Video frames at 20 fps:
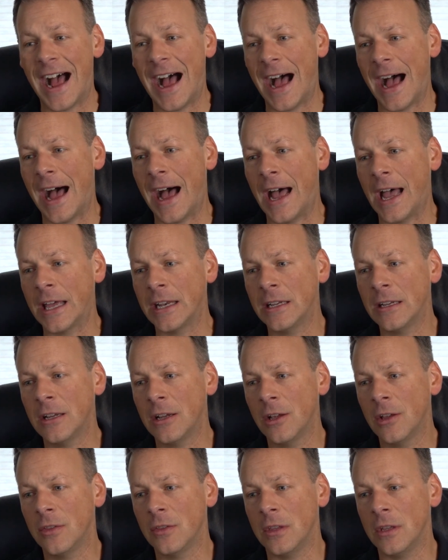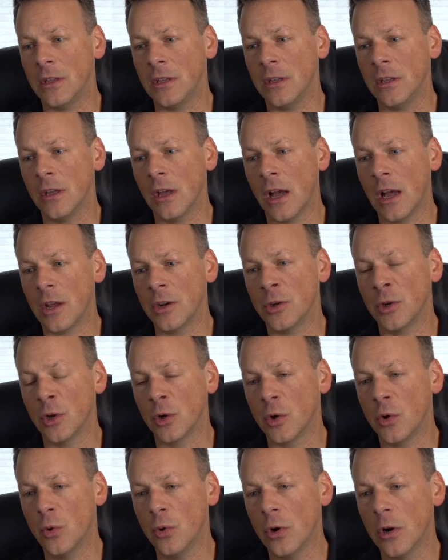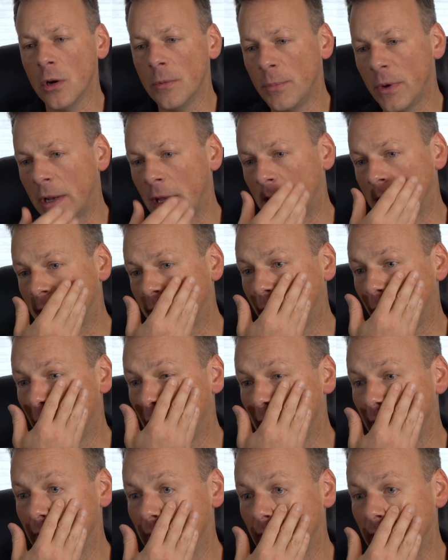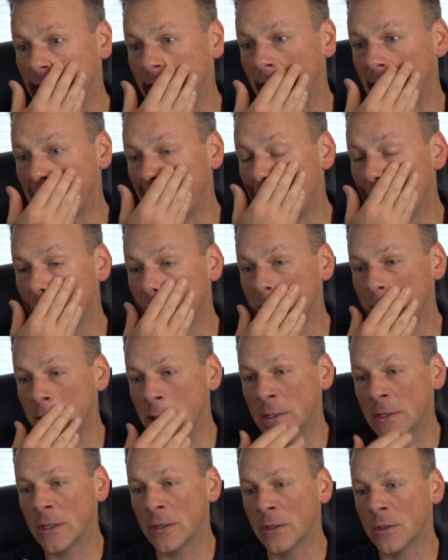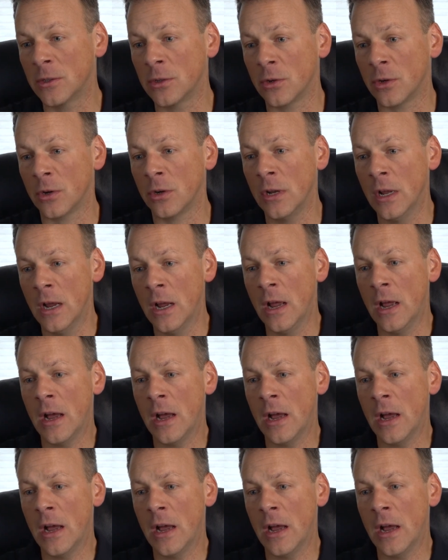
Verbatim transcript: on the Honda Accord, but as far as the technology is concerned,